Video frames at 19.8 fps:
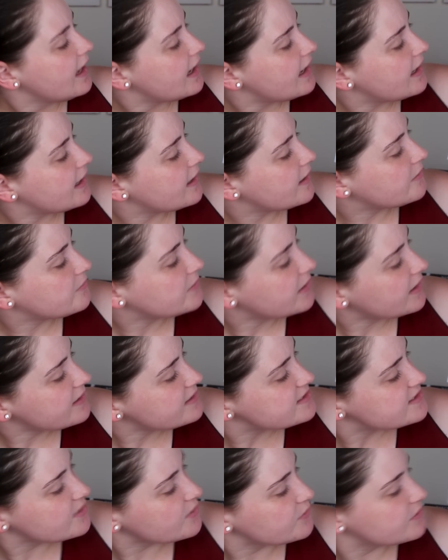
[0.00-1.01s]

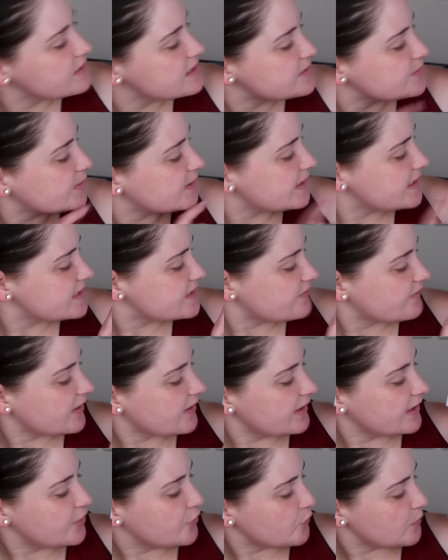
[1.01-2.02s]
So this one is
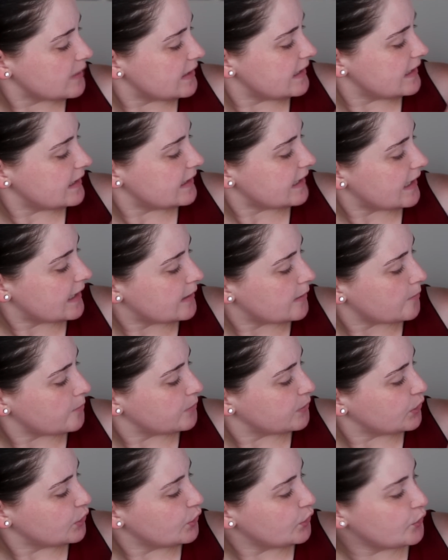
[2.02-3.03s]
very green and
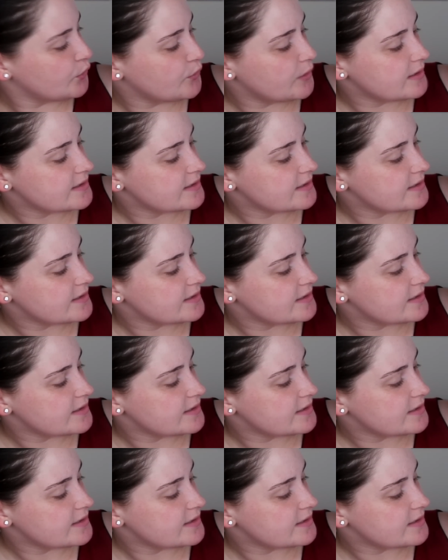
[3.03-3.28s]
blue.